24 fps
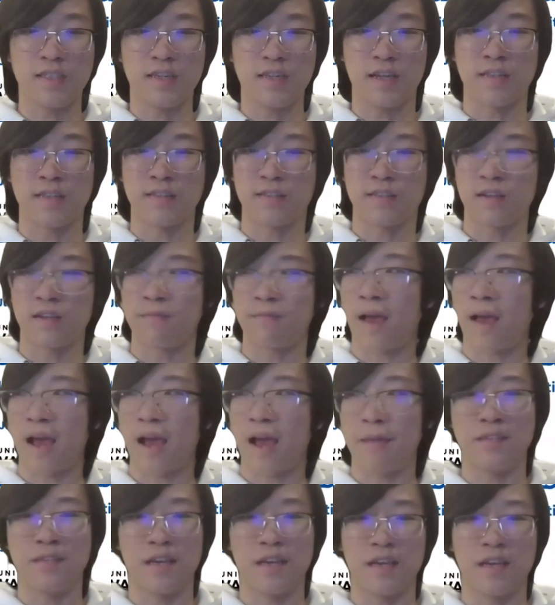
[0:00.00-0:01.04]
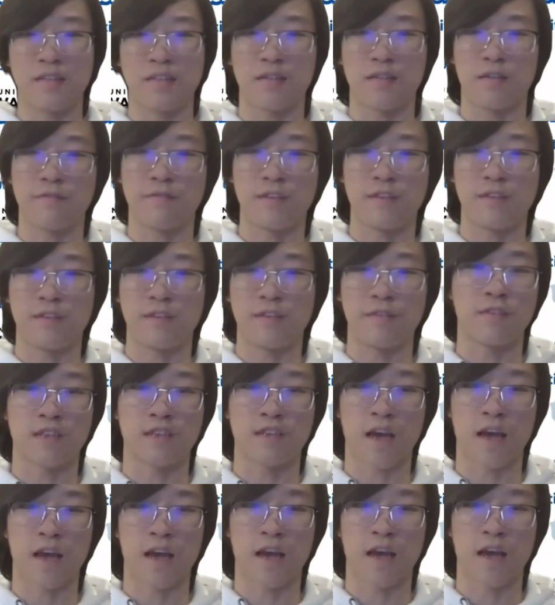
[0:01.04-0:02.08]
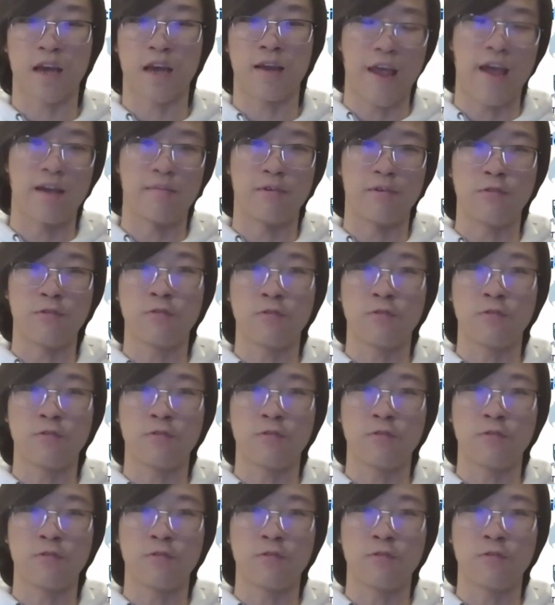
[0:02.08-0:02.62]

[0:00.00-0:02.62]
habitat of different kind of animals.